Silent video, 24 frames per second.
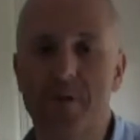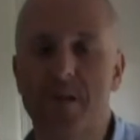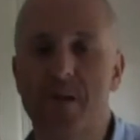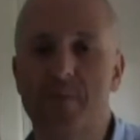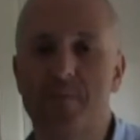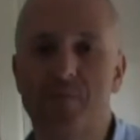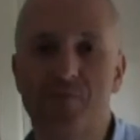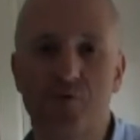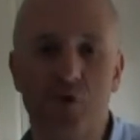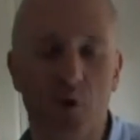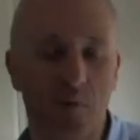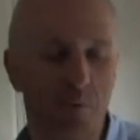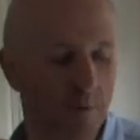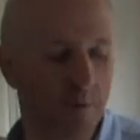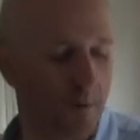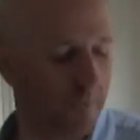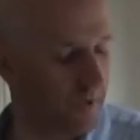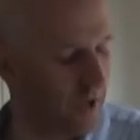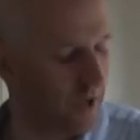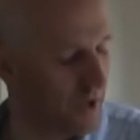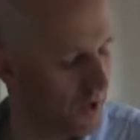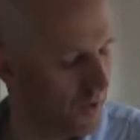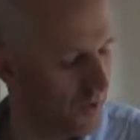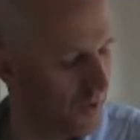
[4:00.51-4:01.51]
be a
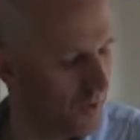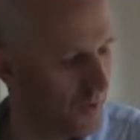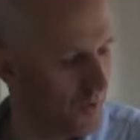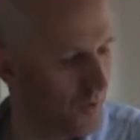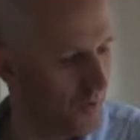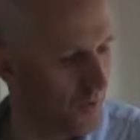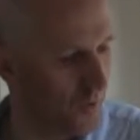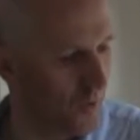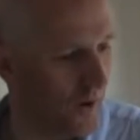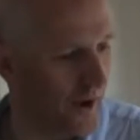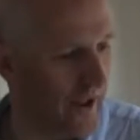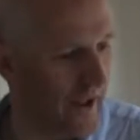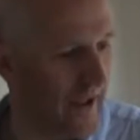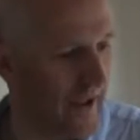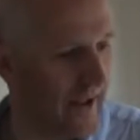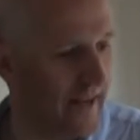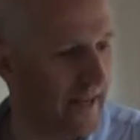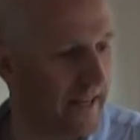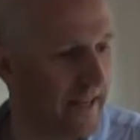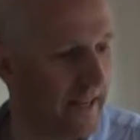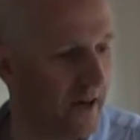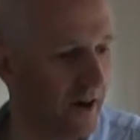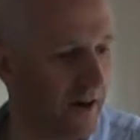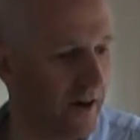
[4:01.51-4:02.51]
problem for
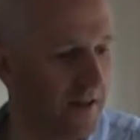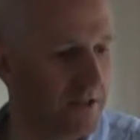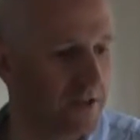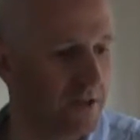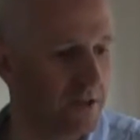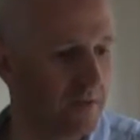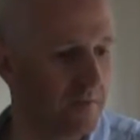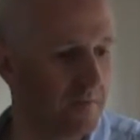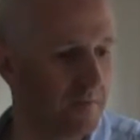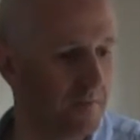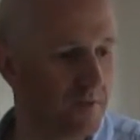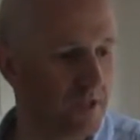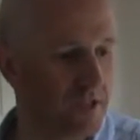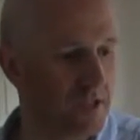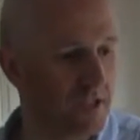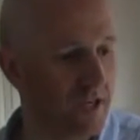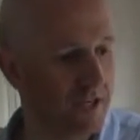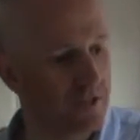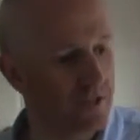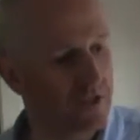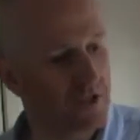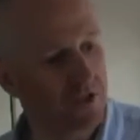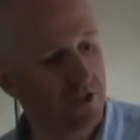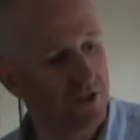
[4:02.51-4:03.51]
any items
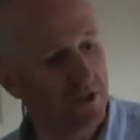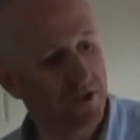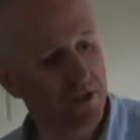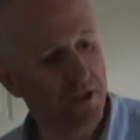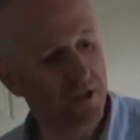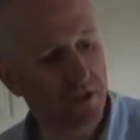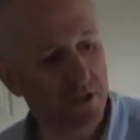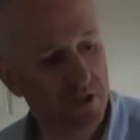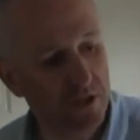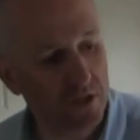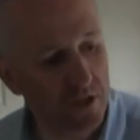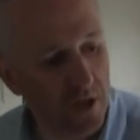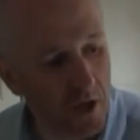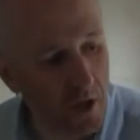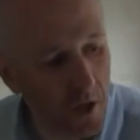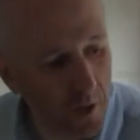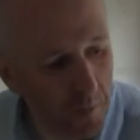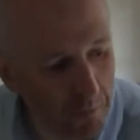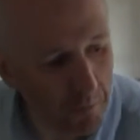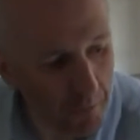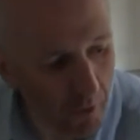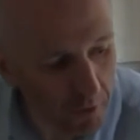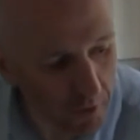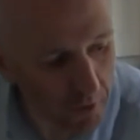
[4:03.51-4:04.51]
such as this
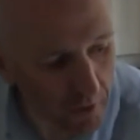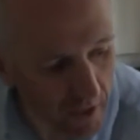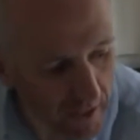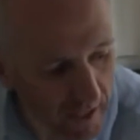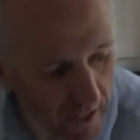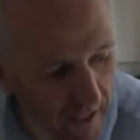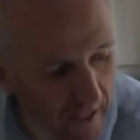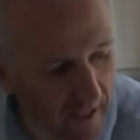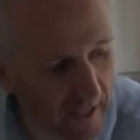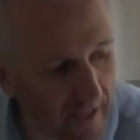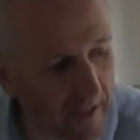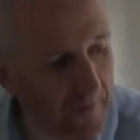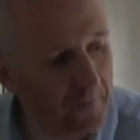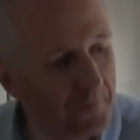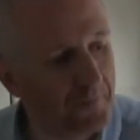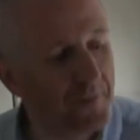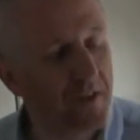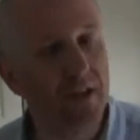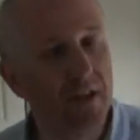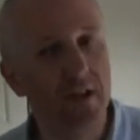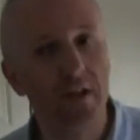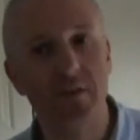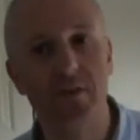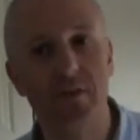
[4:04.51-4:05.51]
bottle here
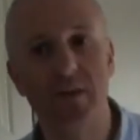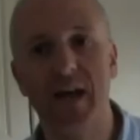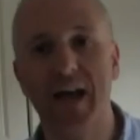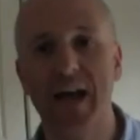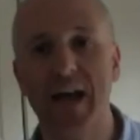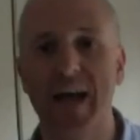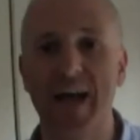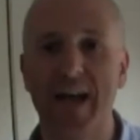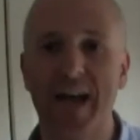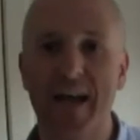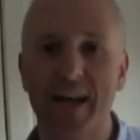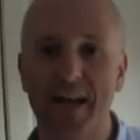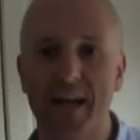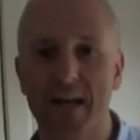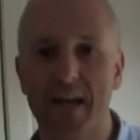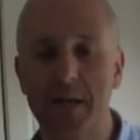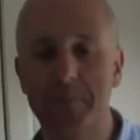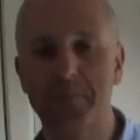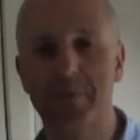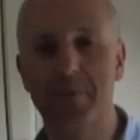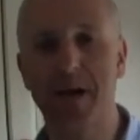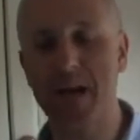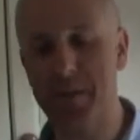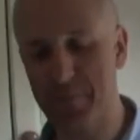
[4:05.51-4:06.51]
that had a
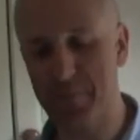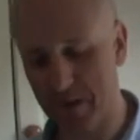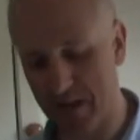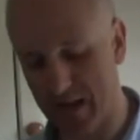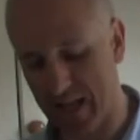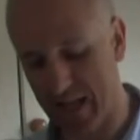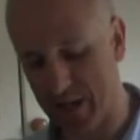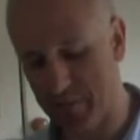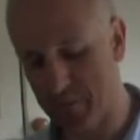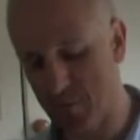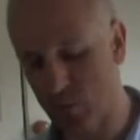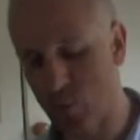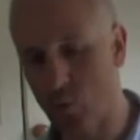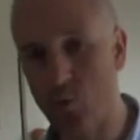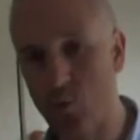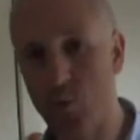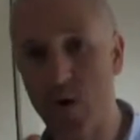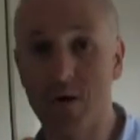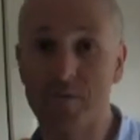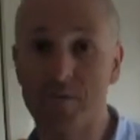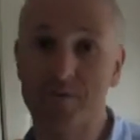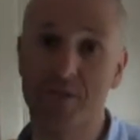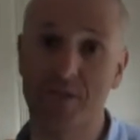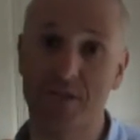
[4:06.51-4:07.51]
paper label
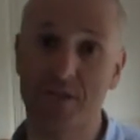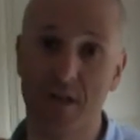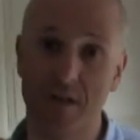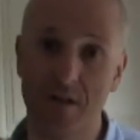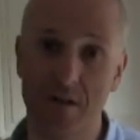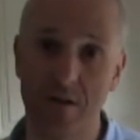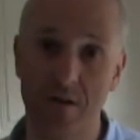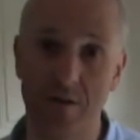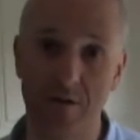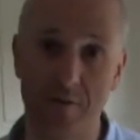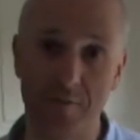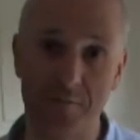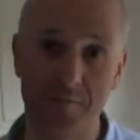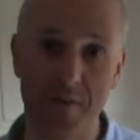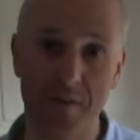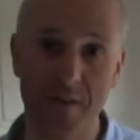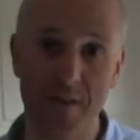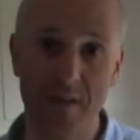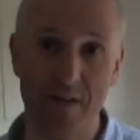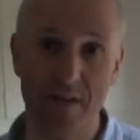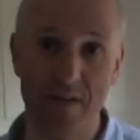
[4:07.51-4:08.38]
well stuck on.